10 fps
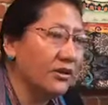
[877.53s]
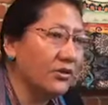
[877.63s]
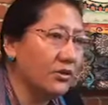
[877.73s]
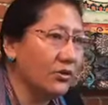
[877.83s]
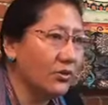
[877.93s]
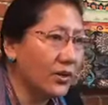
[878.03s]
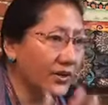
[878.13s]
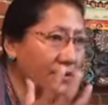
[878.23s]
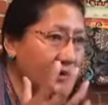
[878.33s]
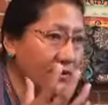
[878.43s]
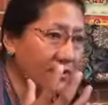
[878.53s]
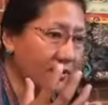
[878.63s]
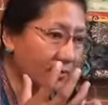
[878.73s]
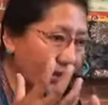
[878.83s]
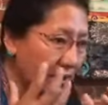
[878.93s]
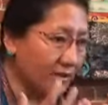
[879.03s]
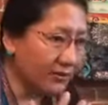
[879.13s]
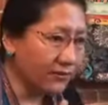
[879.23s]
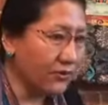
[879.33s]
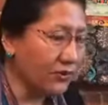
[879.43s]
So once the
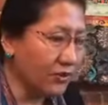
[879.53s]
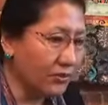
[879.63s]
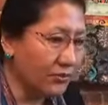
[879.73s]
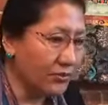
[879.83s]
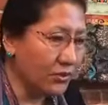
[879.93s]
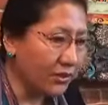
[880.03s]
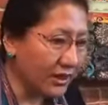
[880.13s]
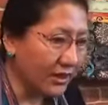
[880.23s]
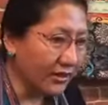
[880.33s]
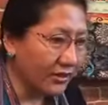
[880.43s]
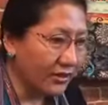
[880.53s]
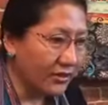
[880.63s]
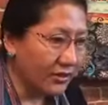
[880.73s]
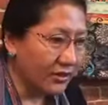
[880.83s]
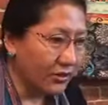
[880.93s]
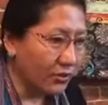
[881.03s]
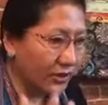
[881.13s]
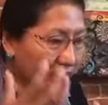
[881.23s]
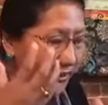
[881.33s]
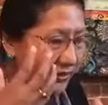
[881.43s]
body formed, okay,
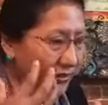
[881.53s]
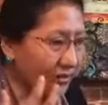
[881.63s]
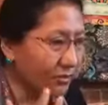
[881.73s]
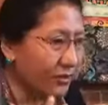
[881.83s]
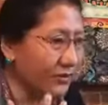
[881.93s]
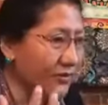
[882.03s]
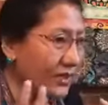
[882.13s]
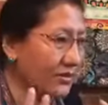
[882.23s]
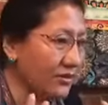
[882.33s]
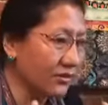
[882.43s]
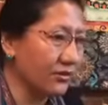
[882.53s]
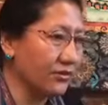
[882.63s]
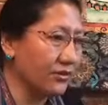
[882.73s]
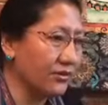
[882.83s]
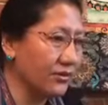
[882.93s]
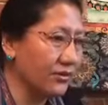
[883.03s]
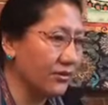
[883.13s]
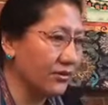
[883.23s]
what are the presenters